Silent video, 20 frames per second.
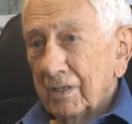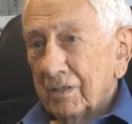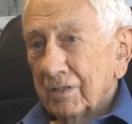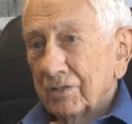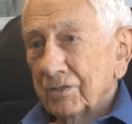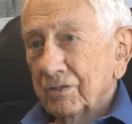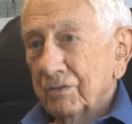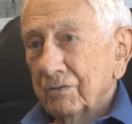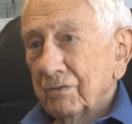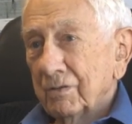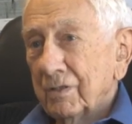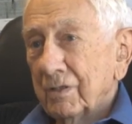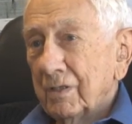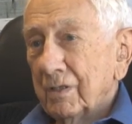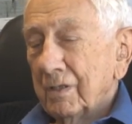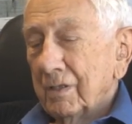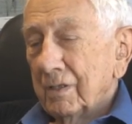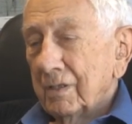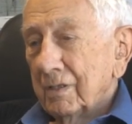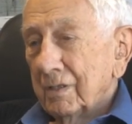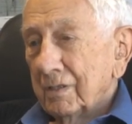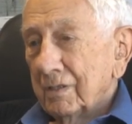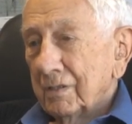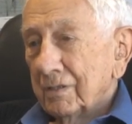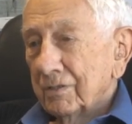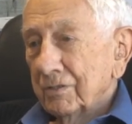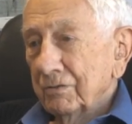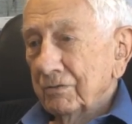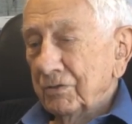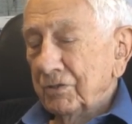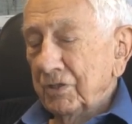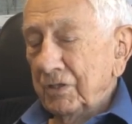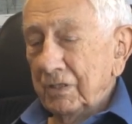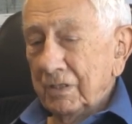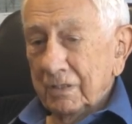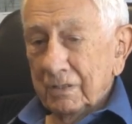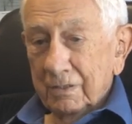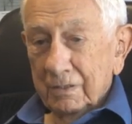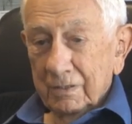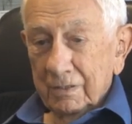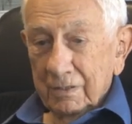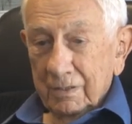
So, so she didn't.